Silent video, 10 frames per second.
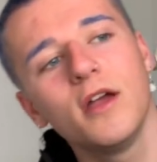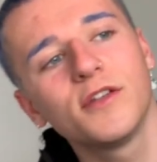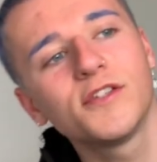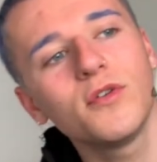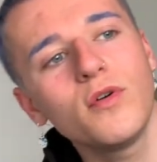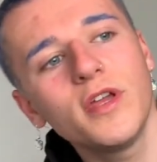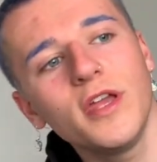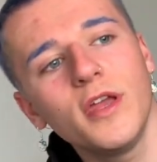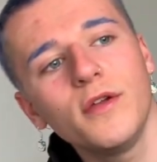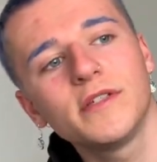So
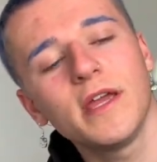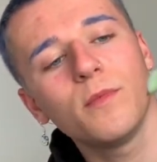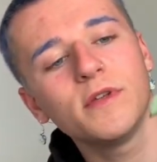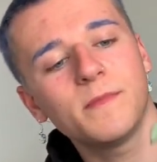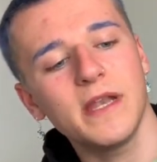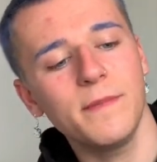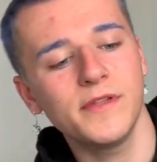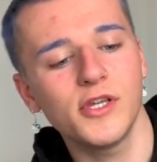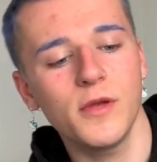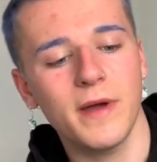cute. It was meant to be
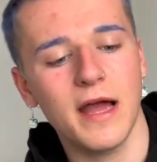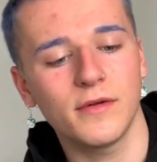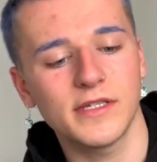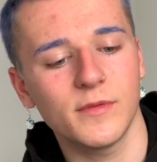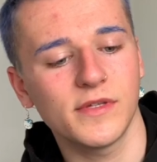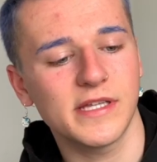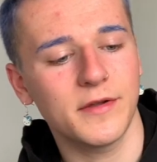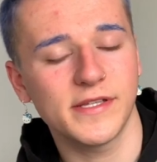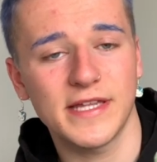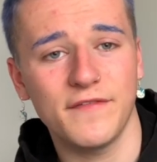£2 and it was down
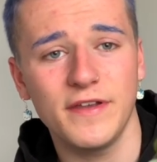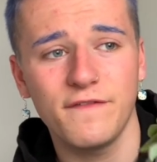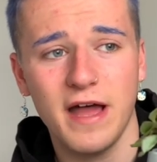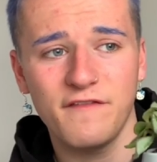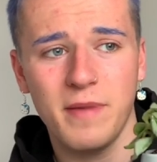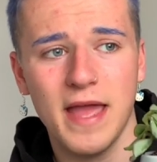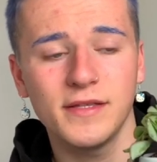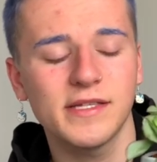to 75p.